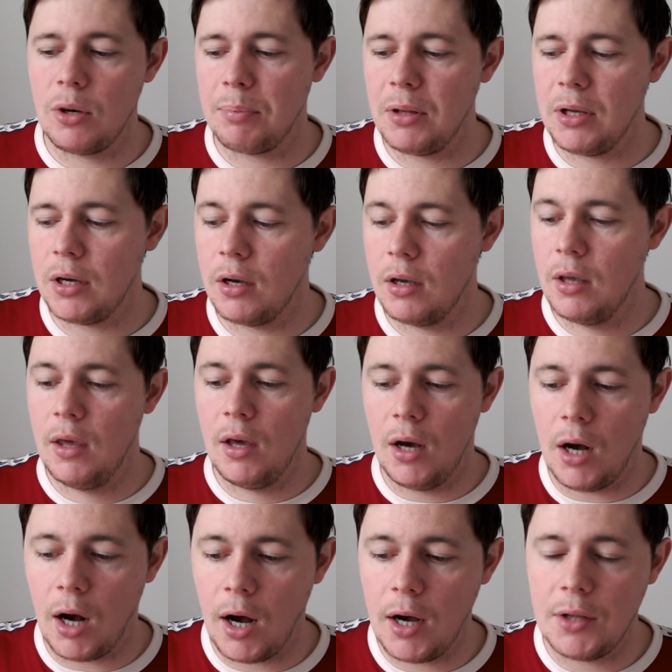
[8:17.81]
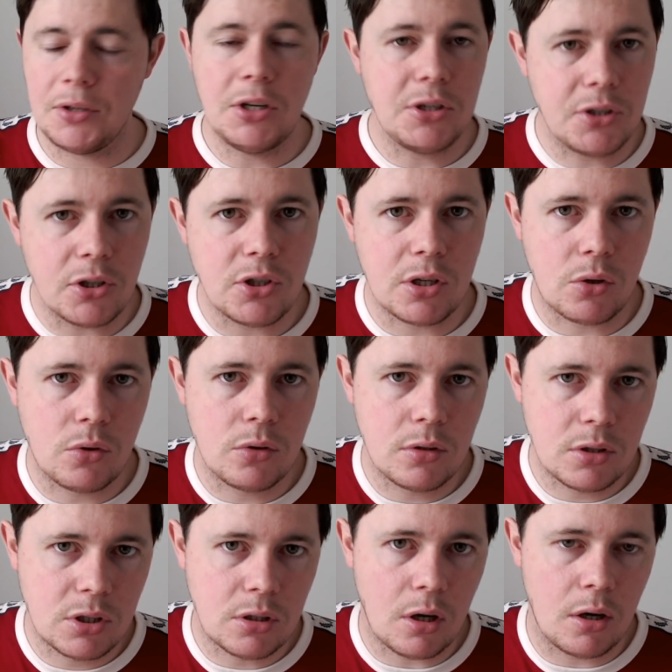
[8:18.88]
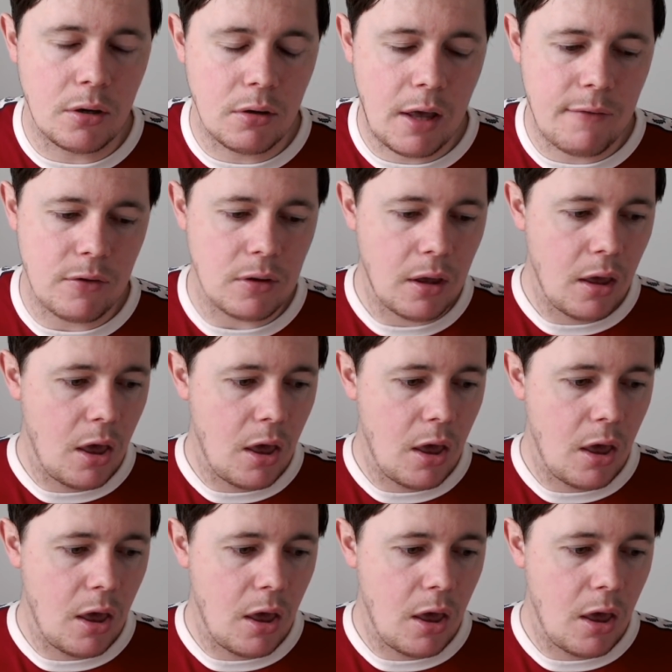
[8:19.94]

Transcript: player and he doesn't go into the starting 11.